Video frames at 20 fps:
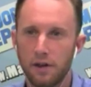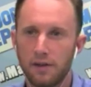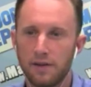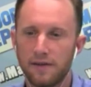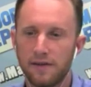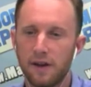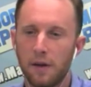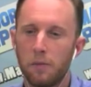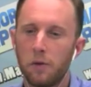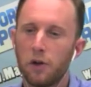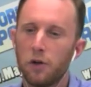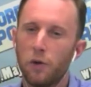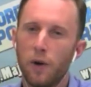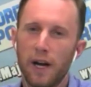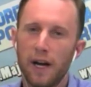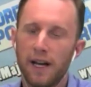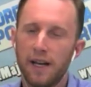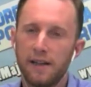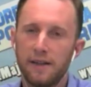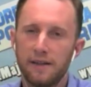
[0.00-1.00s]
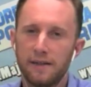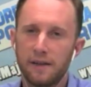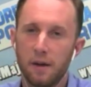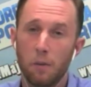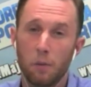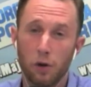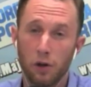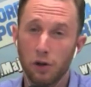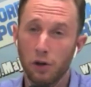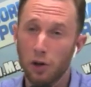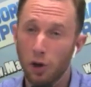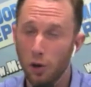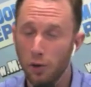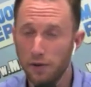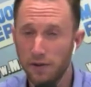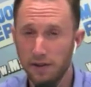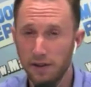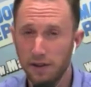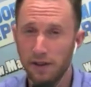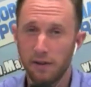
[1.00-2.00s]
someone who had someone close
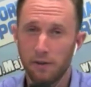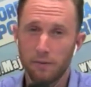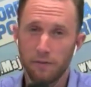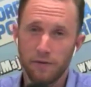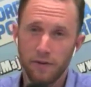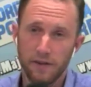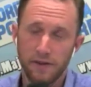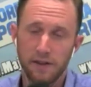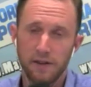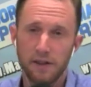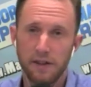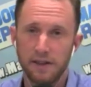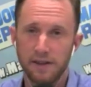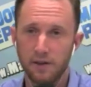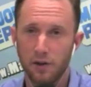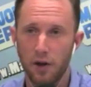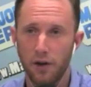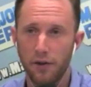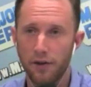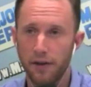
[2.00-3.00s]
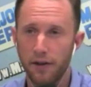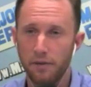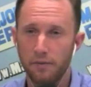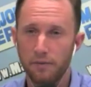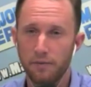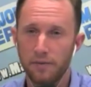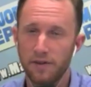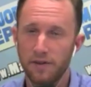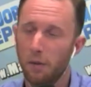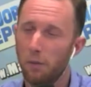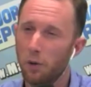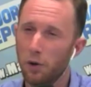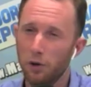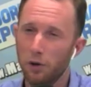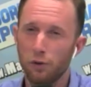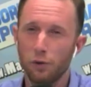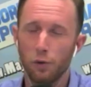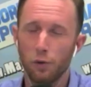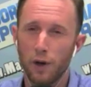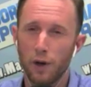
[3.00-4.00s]
to them physically assault them, someone
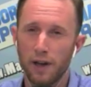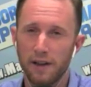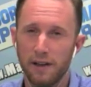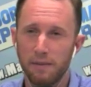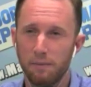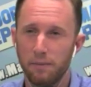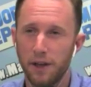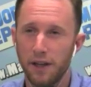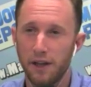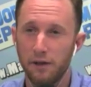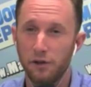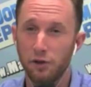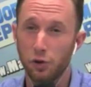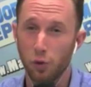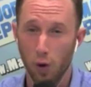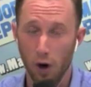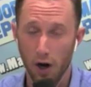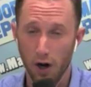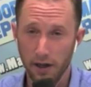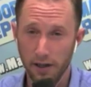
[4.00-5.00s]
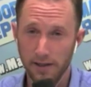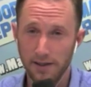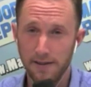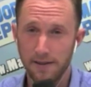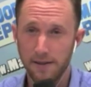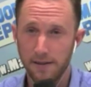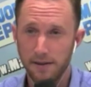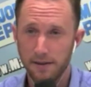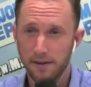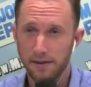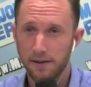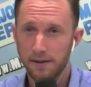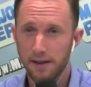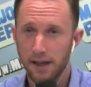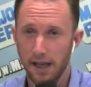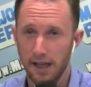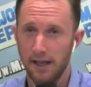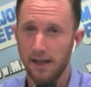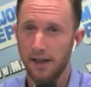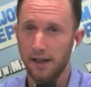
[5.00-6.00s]
who had been drugged
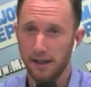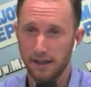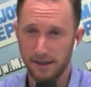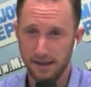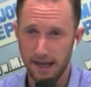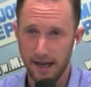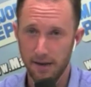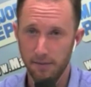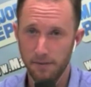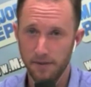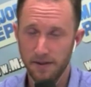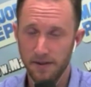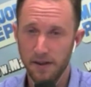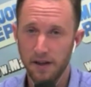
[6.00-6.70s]
in an attempt.